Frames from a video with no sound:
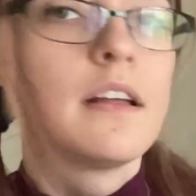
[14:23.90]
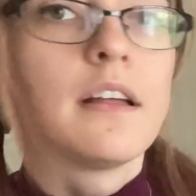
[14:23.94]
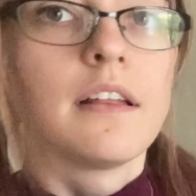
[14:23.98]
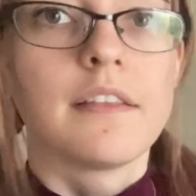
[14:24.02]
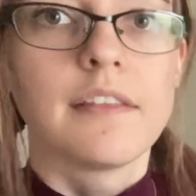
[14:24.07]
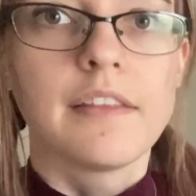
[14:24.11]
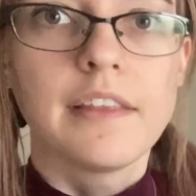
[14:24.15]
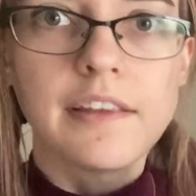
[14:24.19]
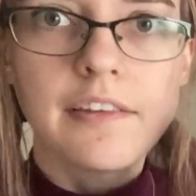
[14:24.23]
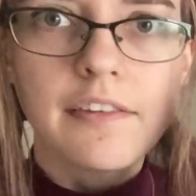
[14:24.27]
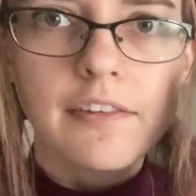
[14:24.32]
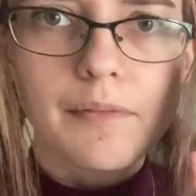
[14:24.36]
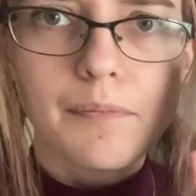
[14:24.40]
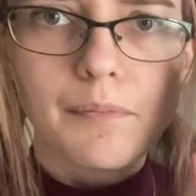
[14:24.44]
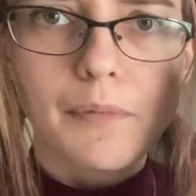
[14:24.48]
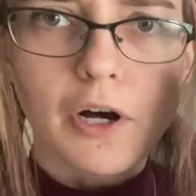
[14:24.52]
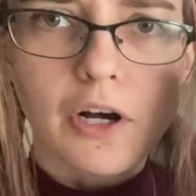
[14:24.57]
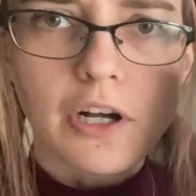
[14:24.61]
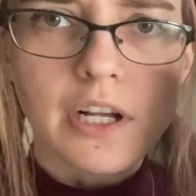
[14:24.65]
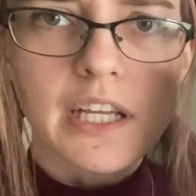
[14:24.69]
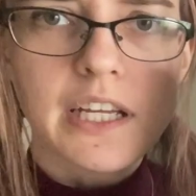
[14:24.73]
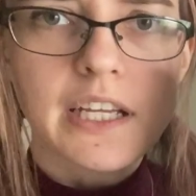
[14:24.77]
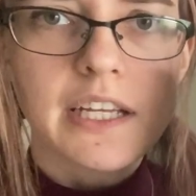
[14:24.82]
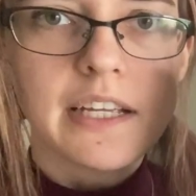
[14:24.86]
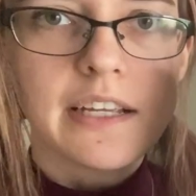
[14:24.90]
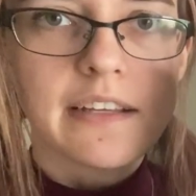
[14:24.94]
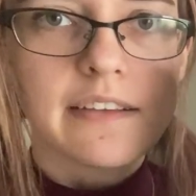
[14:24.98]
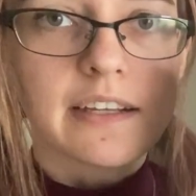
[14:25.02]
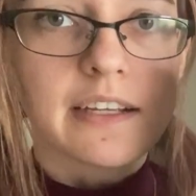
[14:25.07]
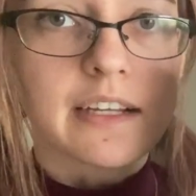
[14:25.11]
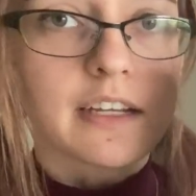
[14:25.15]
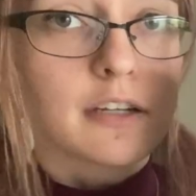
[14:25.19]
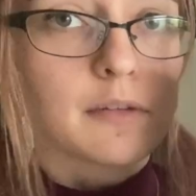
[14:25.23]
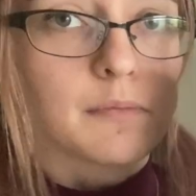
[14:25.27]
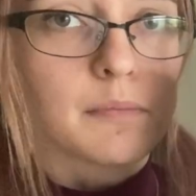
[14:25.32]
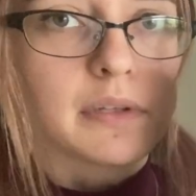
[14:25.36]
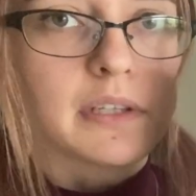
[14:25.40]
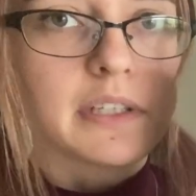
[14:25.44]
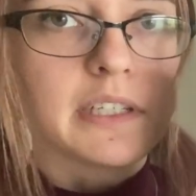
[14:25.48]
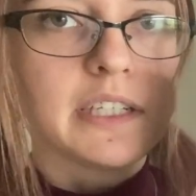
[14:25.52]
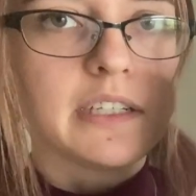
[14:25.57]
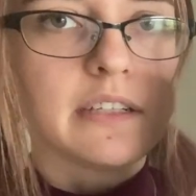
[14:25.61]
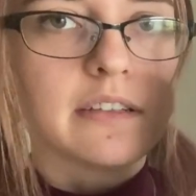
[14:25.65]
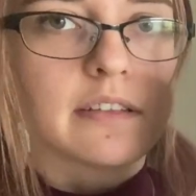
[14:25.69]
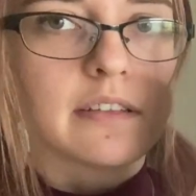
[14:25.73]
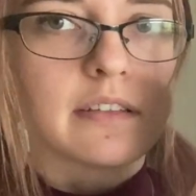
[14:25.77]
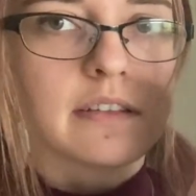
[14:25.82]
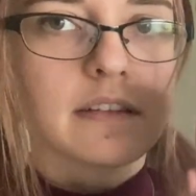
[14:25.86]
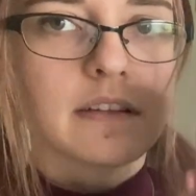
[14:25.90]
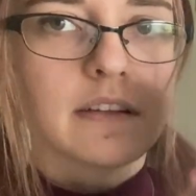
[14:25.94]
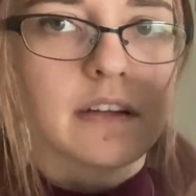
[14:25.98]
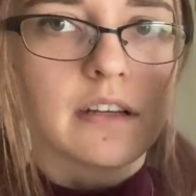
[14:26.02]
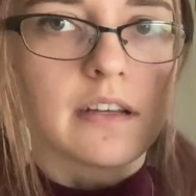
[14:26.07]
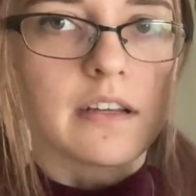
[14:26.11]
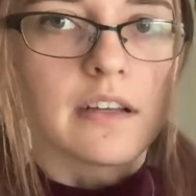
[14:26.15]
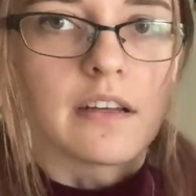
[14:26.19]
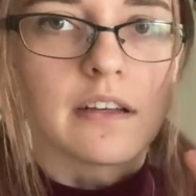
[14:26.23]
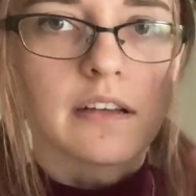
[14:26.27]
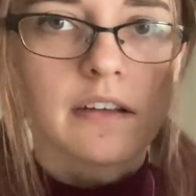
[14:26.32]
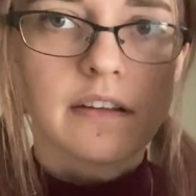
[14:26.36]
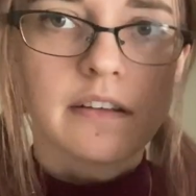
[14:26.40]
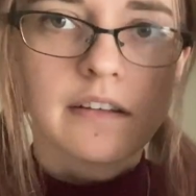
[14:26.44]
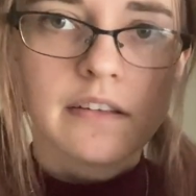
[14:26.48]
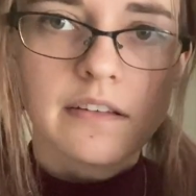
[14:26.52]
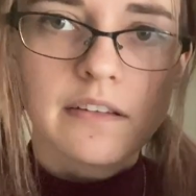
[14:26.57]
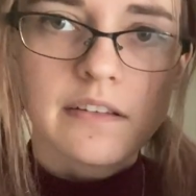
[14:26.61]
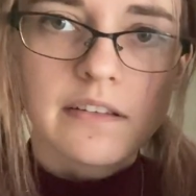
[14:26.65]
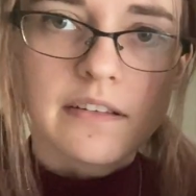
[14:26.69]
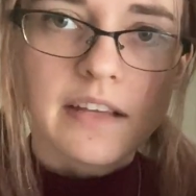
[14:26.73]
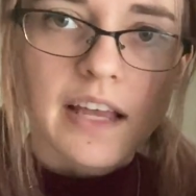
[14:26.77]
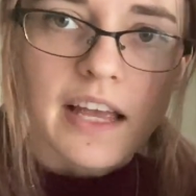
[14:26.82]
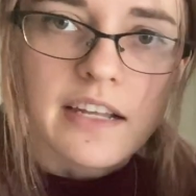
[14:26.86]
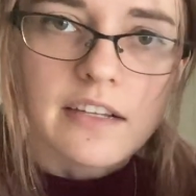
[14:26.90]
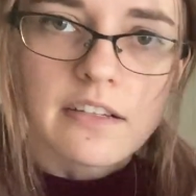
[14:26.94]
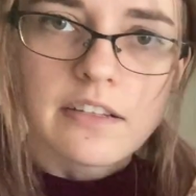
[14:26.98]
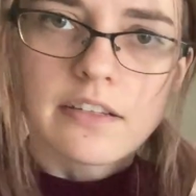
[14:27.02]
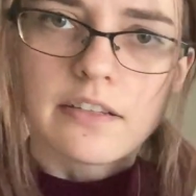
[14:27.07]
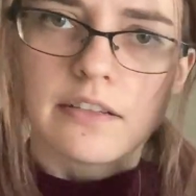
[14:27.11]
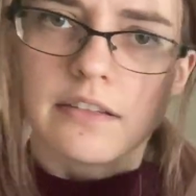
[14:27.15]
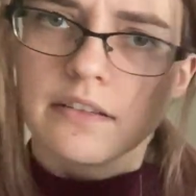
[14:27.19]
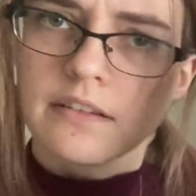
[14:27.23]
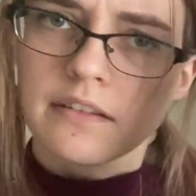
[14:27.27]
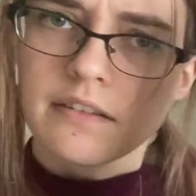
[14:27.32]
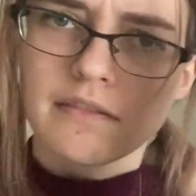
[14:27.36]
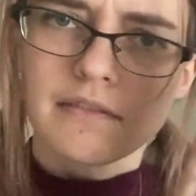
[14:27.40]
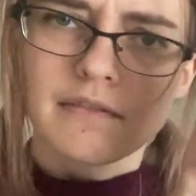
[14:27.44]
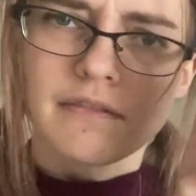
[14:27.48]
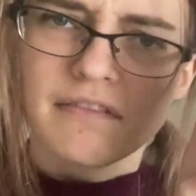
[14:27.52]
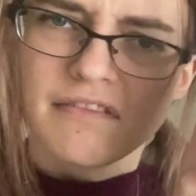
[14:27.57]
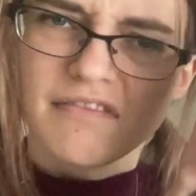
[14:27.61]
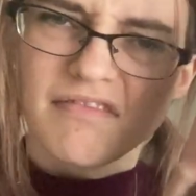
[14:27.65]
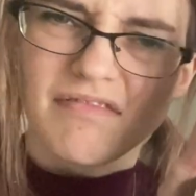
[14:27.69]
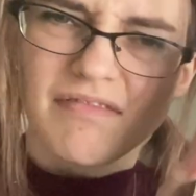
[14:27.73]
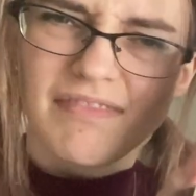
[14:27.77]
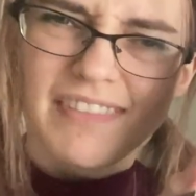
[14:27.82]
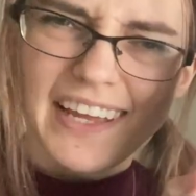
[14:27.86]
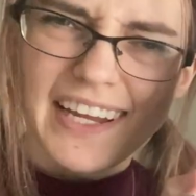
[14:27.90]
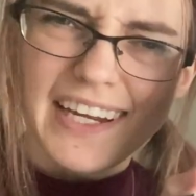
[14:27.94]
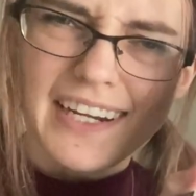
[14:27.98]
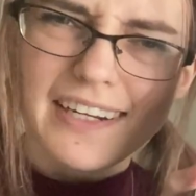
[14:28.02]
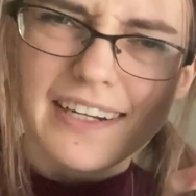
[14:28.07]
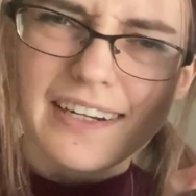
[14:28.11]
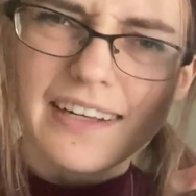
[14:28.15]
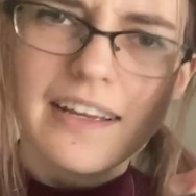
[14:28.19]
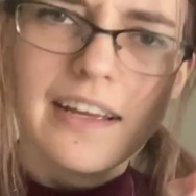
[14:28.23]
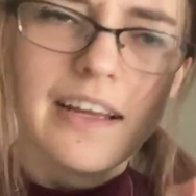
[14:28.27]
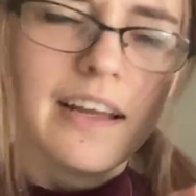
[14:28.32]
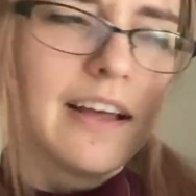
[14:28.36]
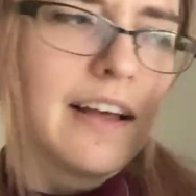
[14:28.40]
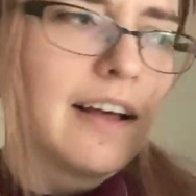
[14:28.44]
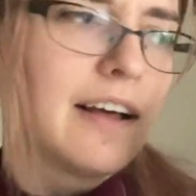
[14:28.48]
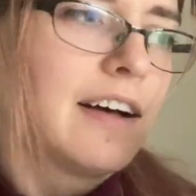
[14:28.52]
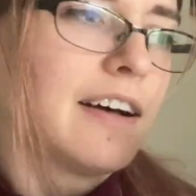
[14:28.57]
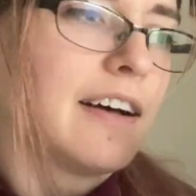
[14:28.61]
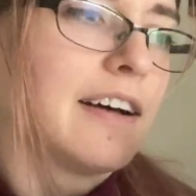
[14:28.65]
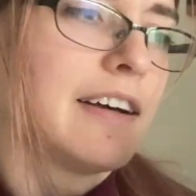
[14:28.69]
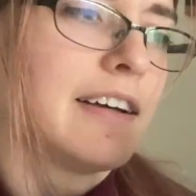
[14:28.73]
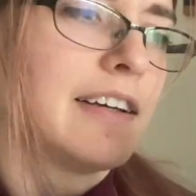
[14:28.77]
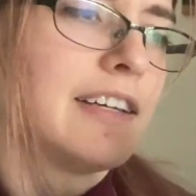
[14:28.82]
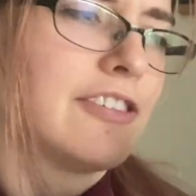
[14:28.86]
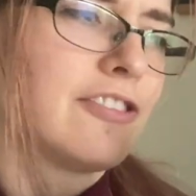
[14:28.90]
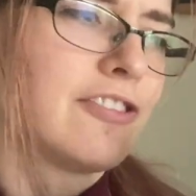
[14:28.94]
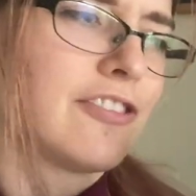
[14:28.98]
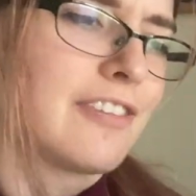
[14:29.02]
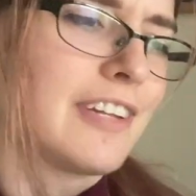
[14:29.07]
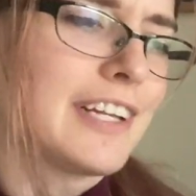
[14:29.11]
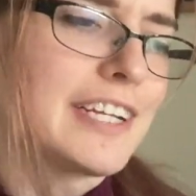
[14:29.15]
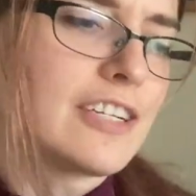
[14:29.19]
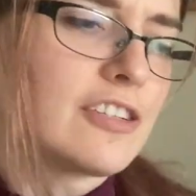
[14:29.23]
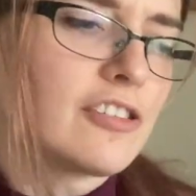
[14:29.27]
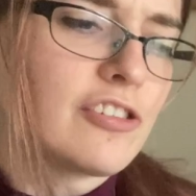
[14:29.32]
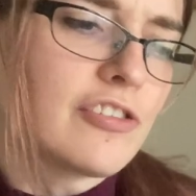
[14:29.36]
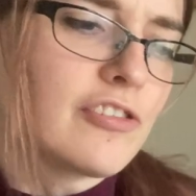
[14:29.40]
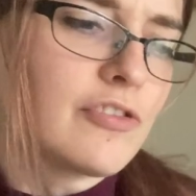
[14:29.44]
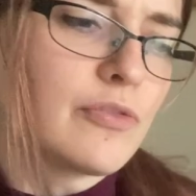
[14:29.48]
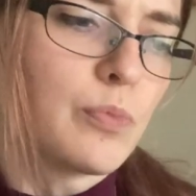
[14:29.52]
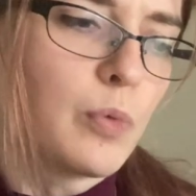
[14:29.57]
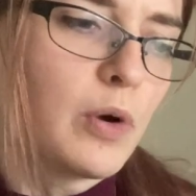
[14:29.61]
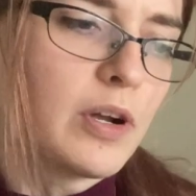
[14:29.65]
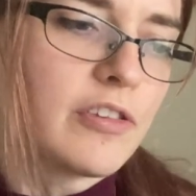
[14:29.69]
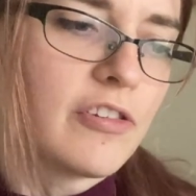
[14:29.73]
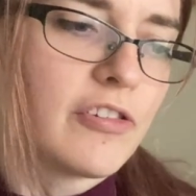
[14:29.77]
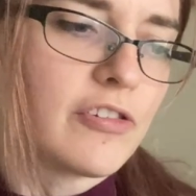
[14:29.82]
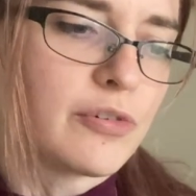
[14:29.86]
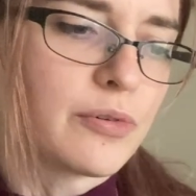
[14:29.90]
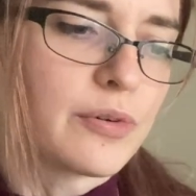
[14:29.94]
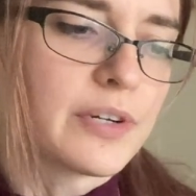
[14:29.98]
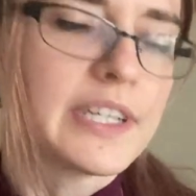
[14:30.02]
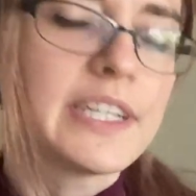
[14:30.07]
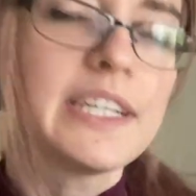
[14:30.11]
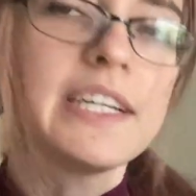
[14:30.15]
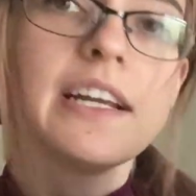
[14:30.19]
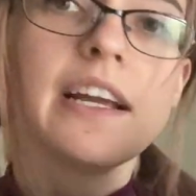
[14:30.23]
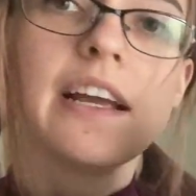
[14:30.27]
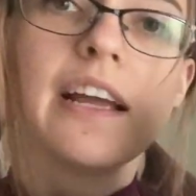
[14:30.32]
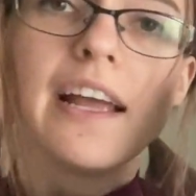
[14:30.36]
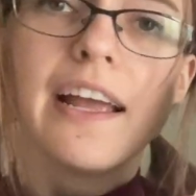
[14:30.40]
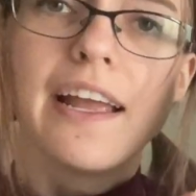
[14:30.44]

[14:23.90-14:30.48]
This manga is a complete set thing. It's like just one story.